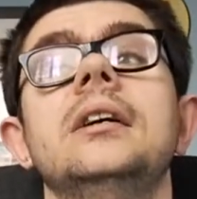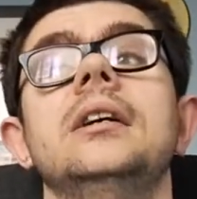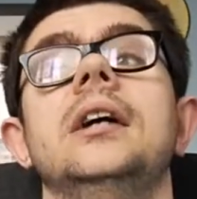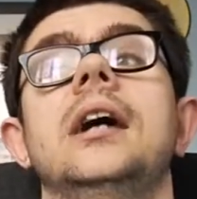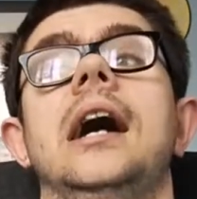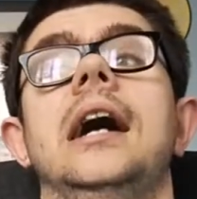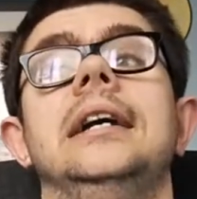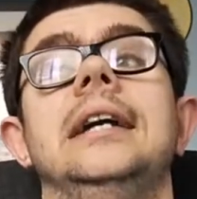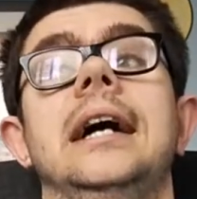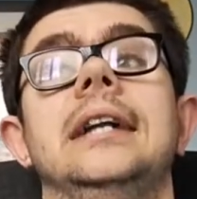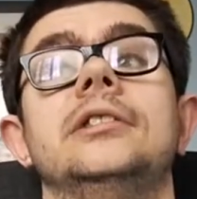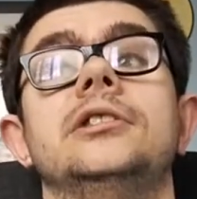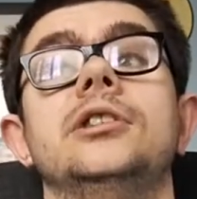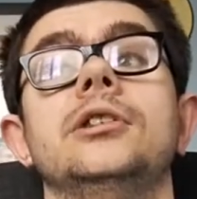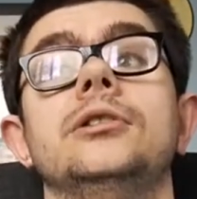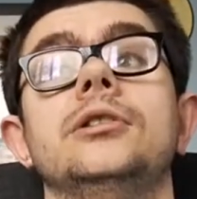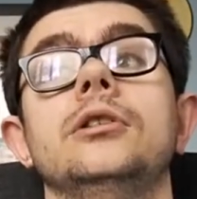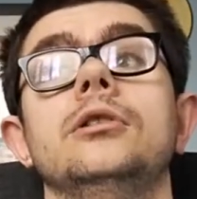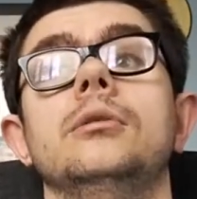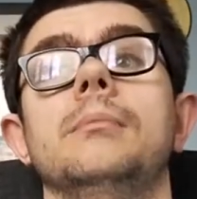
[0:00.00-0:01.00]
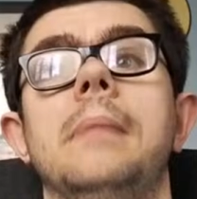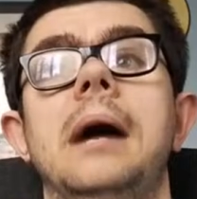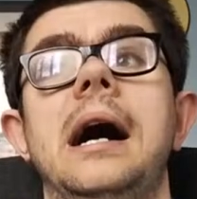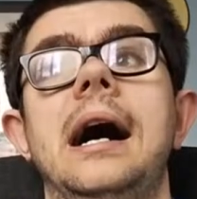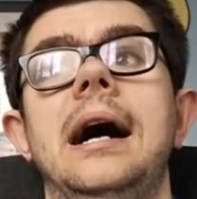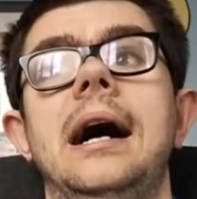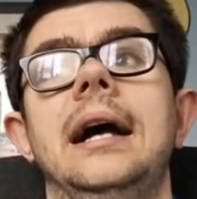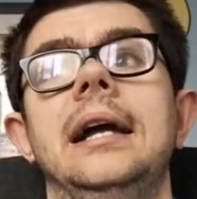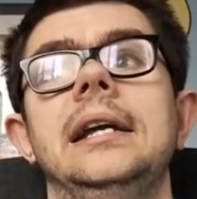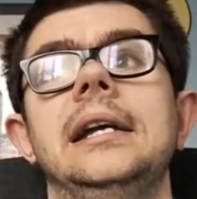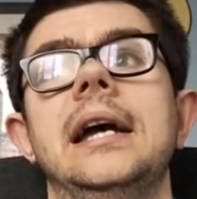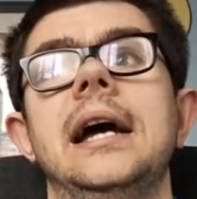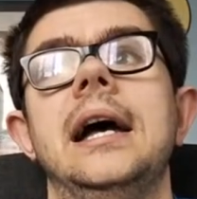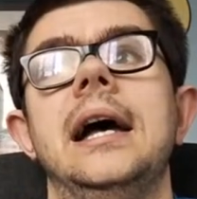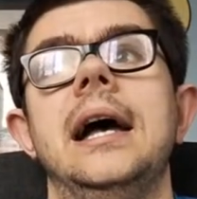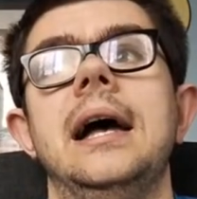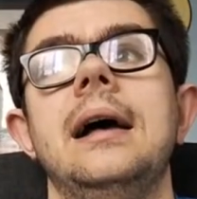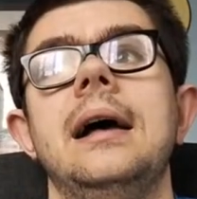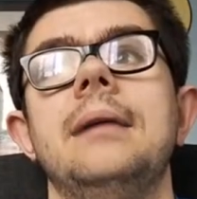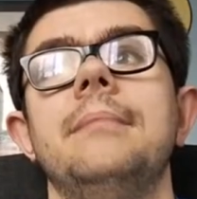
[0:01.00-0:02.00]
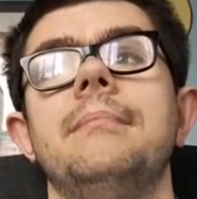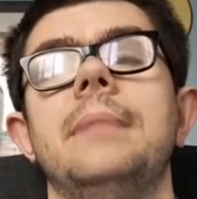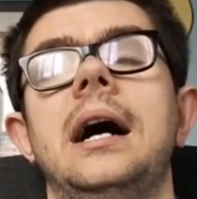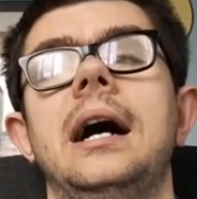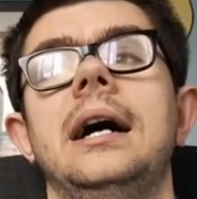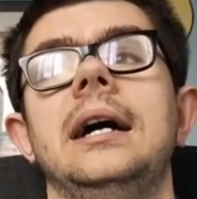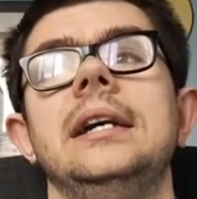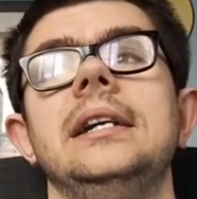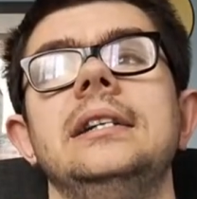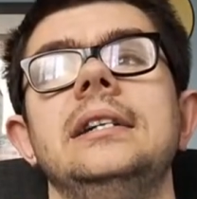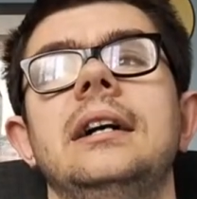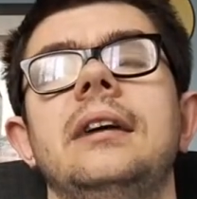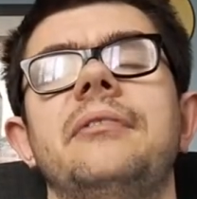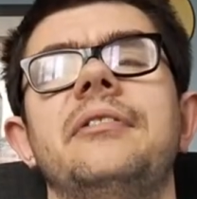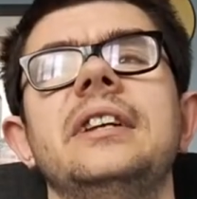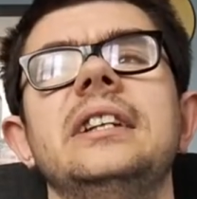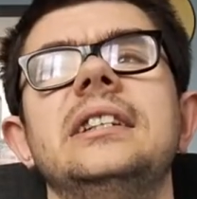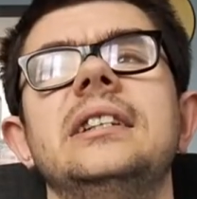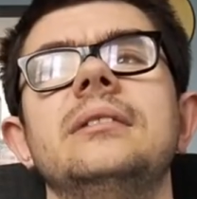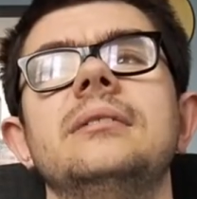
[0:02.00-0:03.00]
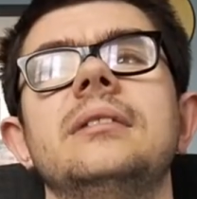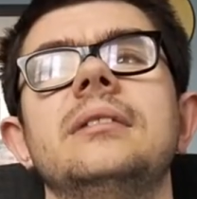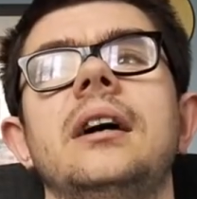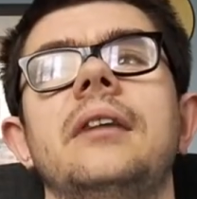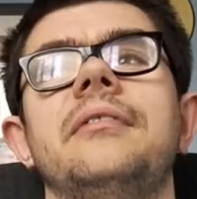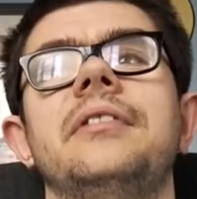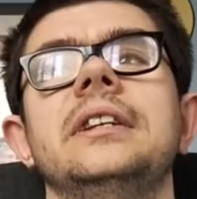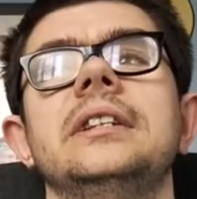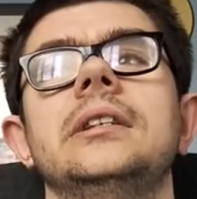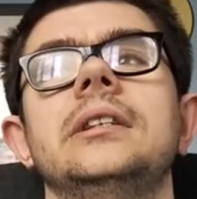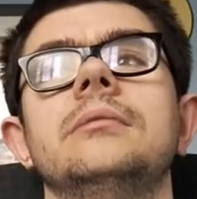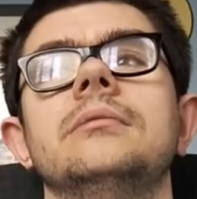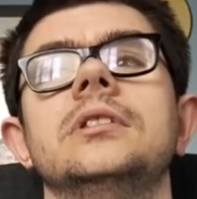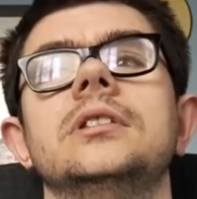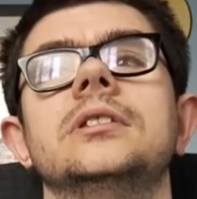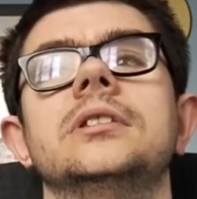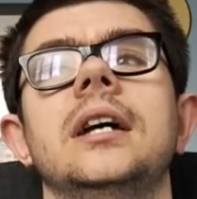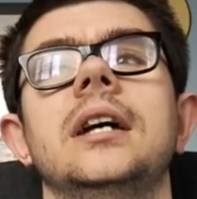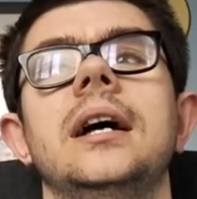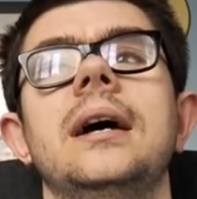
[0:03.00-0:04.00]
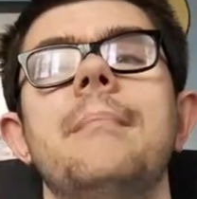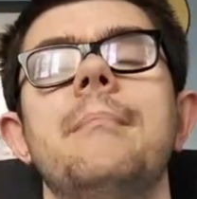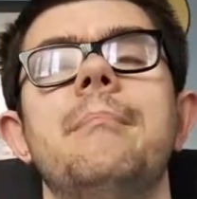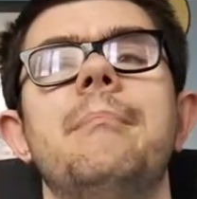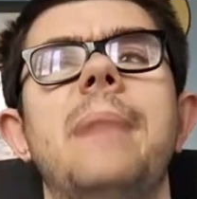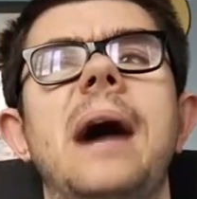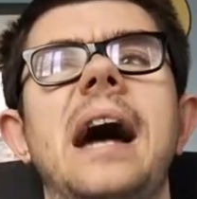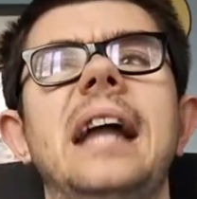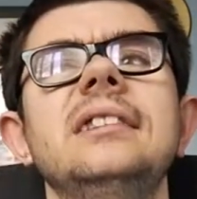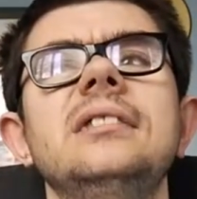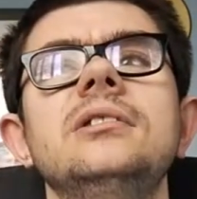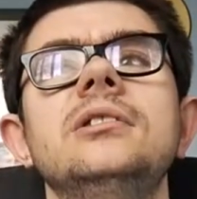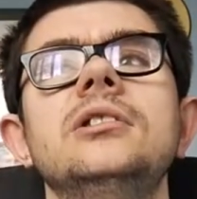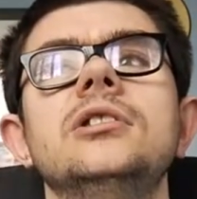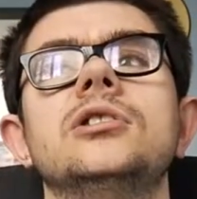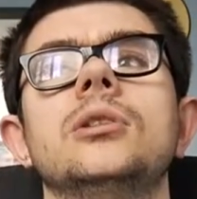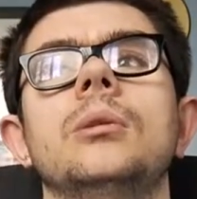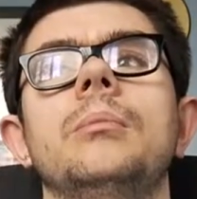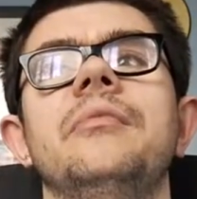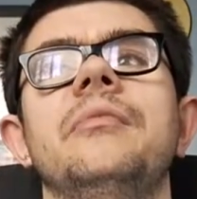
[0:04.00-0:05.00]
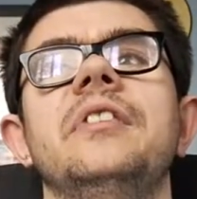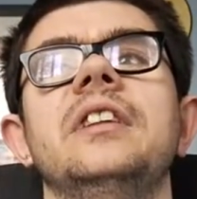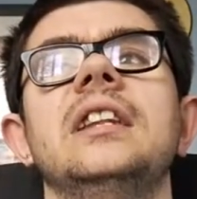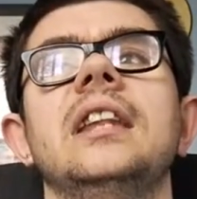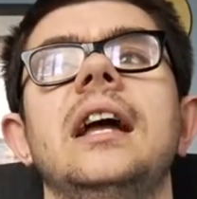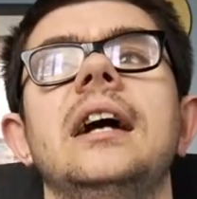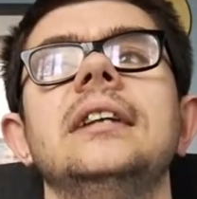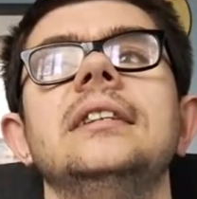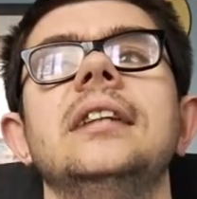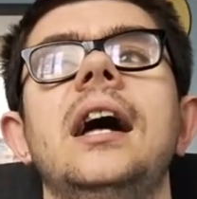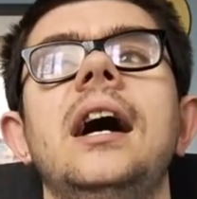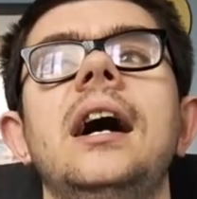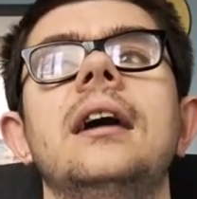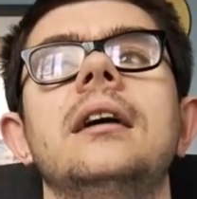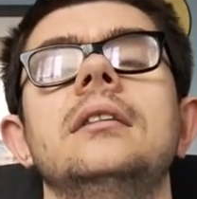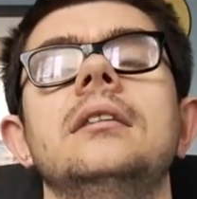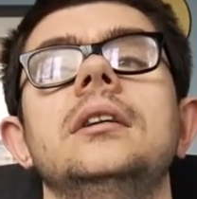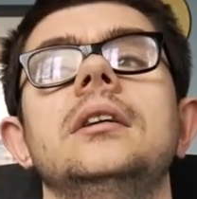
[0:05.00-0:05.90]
I had to do my I think it was band or something like that,